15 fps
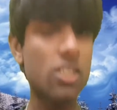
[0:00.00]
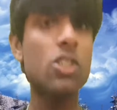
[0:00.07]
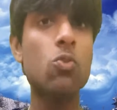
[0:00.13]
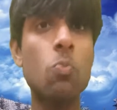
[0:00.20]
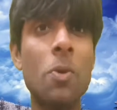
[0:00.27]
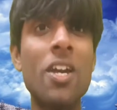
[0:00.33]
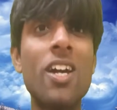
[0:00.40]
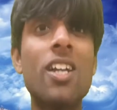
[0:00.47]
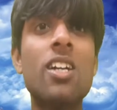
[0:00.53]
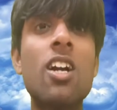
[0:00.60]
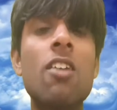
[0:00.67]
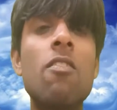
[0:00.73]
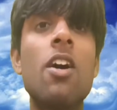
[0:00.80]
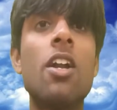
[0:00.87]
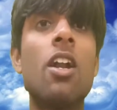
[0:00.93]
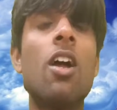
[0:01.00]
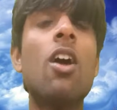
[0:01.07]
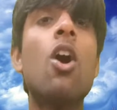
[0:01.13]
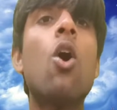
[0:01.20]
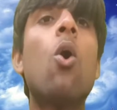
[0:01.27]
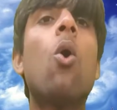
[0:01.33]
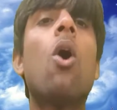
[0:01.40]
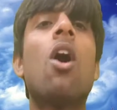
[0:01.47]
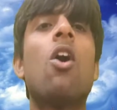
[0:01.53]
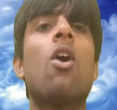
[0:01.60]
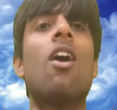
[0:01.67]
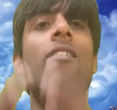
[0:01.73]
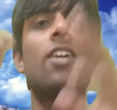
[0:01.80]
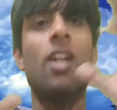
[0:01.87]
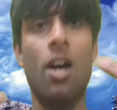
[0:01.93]
sphere cover
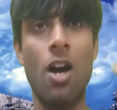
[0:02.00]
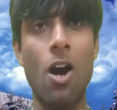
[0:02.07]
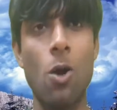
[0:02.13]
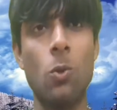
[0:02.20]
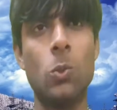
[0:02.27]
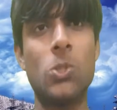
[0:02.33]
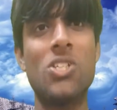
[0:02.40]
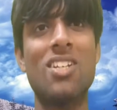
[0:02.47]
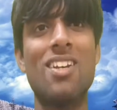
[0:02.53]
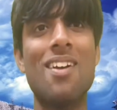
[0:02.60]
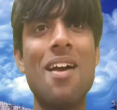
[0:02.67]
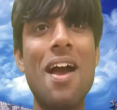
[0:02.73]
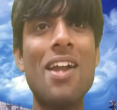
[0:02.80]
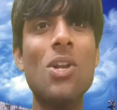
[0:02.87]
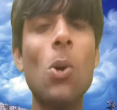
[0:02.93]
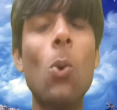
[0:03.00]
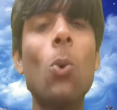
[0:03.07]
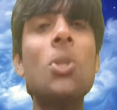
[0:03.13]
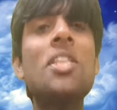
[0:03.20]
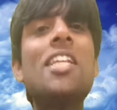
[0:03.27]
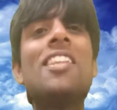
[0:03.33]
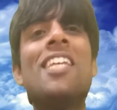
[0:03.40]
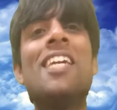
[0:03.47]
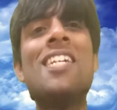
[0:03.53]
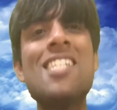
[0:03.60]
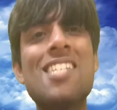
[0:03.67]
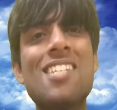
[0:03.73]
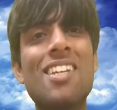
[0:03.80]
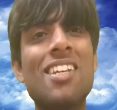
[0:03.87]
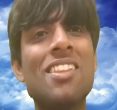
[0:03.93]
our house and all the
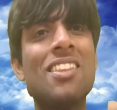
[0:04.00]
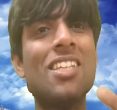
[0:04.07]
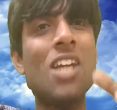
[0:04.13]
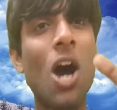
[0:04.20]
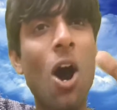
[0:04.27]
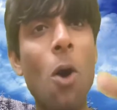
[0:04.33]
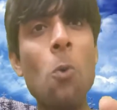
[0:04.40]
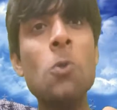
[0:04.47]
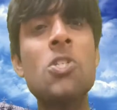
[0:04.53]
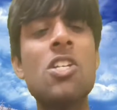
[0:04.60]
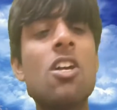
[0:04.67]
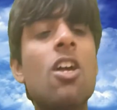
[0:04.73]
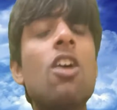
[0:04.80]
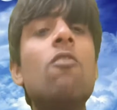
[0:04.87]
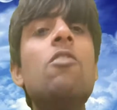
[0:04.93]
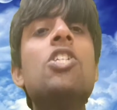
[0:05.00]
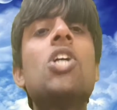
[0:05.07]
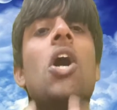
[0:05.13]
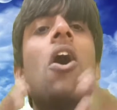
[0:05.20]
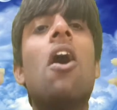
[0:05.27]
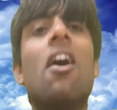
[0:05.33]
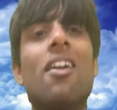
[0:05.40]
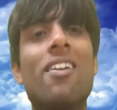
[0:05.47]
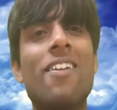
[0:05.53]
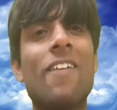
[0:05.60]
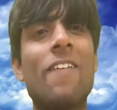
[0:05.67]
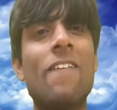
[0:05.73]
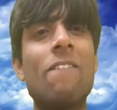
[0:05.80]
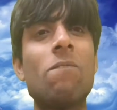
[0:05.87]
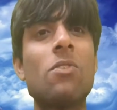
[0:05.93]
things in the house which are
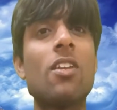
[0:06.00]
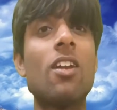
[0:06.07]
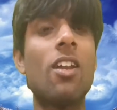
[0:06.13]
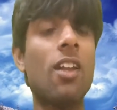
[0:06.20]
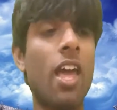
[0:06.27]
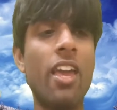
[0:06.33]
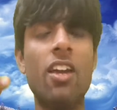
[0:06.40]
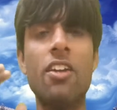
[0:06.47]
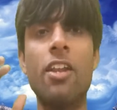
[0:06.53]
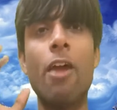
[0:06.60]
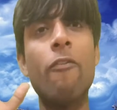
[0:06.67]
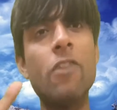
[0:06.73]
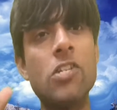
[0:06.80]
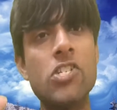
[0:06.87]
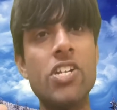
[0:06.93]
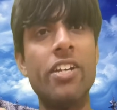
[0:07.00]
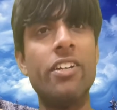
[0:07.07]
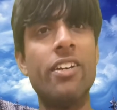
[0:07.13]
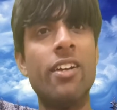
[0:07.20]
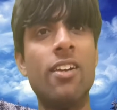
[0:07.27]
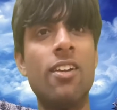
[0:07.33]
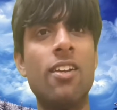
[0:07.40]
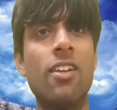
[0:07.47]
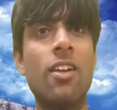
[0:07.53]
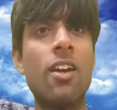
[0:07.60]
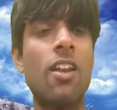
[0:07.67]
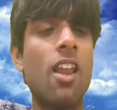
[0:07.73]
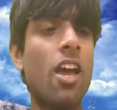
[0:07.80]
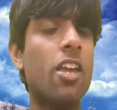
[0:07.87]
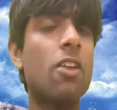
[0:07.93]
like refrigerator,
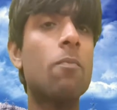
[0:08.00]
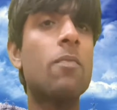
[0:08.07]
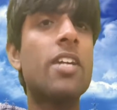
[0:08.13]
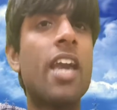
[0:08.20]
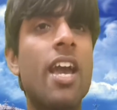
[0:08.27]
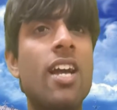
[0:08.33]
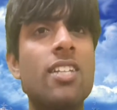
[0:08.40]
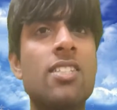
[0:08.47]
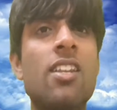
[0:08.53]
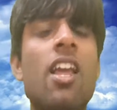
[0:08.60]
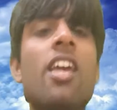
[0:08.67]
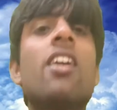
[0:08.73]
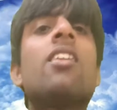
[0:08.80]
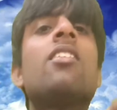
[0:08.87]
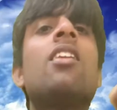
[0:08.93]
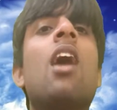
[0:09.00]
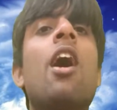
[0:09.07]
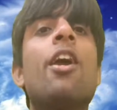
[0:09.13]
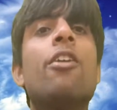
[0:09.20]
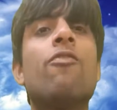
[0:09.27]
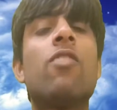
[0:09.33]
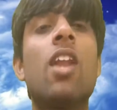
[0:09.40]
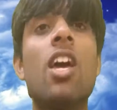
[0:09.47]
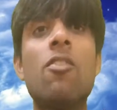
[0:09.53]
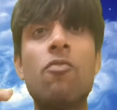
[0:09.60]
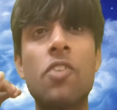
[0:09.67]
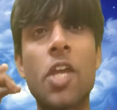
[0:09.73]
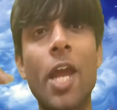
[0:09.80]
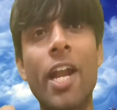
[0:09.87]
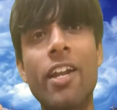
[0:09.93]
like gas, like knife,
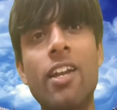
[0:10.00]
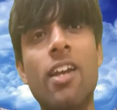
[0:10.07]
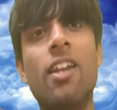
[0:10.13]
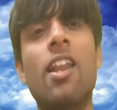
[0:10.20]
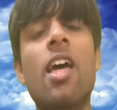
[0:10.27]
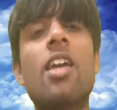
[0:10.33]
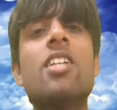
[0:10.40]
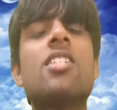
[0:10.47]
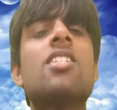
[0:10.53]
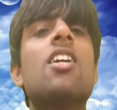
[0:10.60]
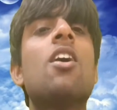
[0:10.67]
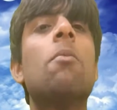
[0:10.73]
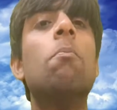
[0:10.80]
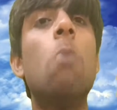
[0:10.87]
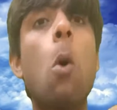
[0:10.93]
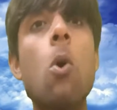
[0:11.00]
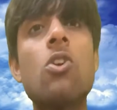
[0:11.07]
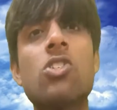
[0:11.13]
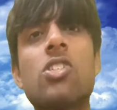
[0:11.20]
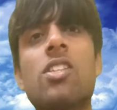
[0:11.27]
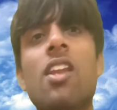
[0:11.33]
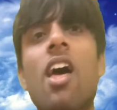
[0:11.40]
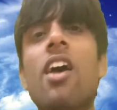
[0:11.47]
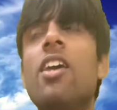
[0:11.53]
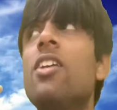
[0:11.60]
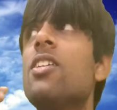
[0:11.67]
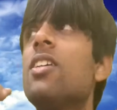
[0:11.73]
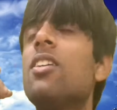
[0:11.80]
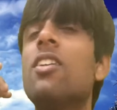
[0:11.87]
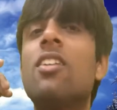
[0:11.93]
like candle, like books, like
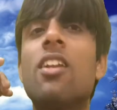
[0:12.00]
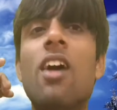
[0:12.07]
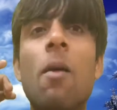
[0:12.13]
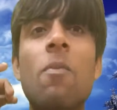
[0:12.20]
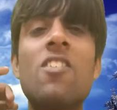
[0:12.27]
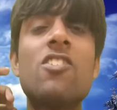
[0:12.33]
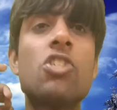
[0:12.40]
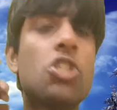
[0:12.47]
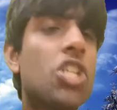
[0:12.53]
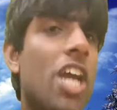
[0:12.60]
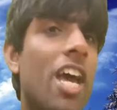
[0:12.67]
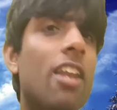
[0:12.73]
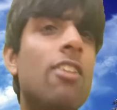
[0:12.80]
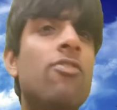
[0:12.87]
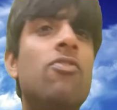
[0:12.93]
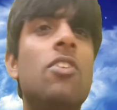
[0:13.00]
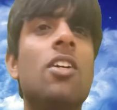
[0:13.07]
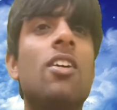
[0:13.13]
our shelf,